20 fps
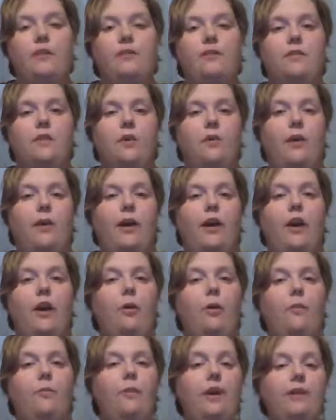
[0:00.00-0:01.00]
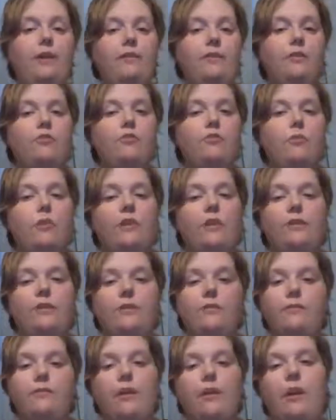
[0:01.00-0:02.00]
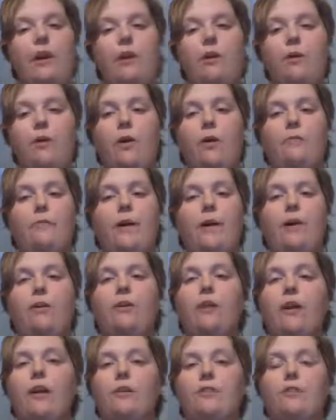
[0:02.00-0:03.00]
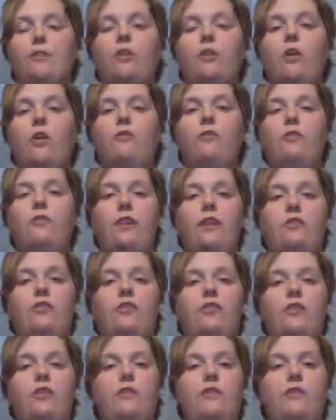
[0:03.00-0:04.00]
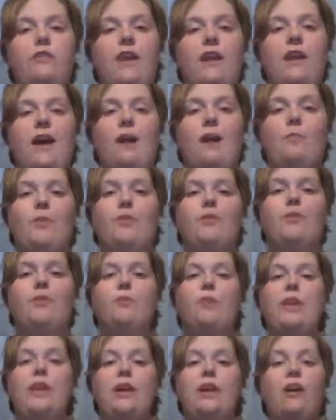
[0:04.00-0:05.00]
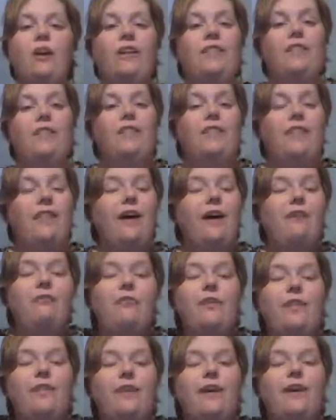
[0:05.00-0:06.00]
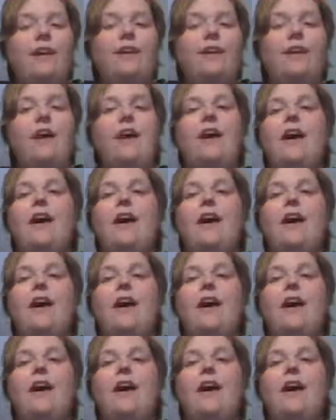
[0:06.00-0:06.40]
So I hope you guys enjoyed this video about classical conversations and how much we are in love with it.